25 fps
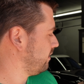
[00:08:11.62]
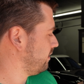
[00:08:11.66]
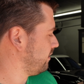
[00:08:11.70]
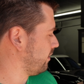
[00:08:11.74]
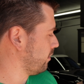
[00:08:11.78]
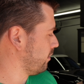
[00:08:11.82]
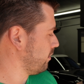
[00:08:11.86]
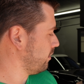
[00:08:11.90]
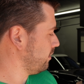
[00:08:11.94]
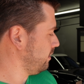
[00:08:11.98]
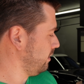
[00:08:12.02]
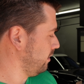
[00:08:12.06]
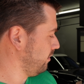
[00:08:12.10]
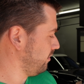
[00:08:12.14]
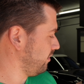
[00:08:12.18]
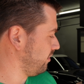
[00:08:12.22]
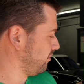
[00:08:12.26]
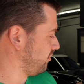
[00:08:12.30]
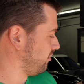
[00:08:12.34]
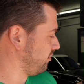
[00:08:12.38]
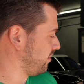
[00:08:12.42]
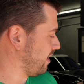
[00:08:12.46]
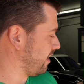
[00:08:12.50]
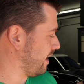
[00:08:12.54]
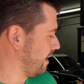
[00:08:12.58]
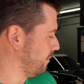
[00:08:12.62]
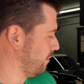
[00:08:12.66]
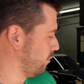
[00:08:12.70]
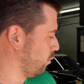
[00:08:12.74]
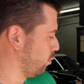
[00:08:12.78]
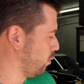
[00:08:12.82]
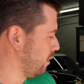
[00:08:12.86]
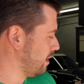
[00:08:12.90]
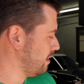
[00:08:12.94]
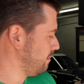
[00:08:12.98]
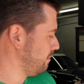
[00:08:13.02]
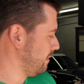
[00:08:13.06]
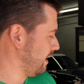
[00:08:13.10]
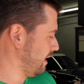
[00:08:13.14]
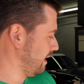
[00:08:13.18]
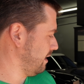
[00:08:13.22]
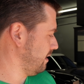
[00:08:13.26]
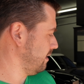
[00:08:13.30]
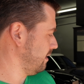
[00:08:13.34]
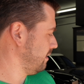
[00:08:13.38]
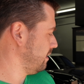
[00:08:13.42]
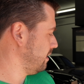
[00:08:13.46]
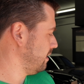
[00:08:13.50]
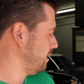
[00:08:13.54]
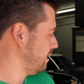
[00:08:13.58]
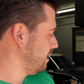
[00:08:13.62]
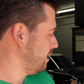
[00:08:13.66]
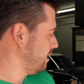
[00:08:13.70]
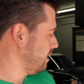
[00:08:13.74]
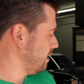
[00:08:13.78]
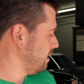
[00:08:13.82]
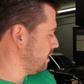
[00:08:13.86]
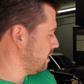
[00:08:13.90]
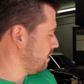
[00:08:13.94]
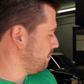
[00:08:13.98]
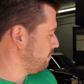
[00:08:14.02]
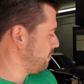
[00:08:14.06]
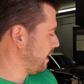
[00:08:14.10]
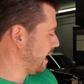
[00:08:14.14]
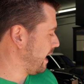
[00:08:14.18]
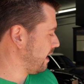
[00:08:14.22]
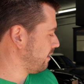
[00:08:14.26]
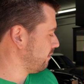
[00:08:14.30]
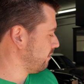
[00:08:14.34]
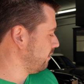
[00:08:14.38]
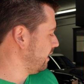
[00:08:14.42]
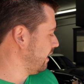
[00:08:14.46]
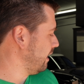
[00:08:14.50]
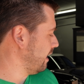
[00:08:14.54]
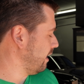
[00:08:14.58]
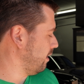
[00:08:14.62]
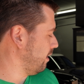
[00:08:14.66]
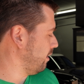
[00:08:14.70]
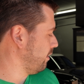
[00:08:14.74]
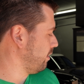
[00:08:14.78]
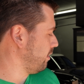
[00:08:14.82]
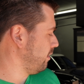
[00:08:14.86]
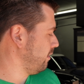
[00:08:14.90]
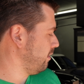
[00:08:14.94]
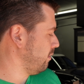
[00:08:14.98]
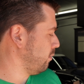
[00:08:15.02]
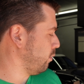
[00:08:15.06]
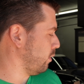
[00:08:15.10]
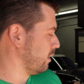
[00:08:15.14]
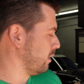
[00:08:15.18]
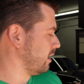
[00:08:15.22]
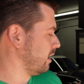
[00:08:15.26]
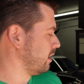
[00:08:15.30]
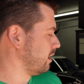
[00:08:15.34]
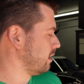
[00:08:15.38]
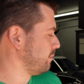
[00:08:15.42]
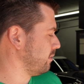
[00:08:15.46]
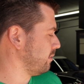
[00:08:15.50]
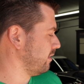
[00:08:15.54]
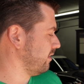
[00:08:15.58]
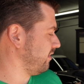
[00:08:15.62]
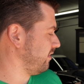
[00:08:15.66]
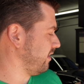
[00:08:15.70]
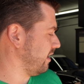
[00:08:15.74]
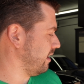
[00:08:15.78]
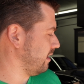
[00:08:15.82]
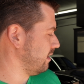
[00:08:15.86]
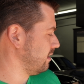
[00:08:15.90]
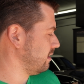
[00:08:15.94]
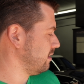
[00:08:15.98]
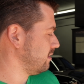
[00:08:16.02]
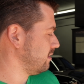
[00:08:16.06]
Total usage time, 1 minute. Battery health, 100%.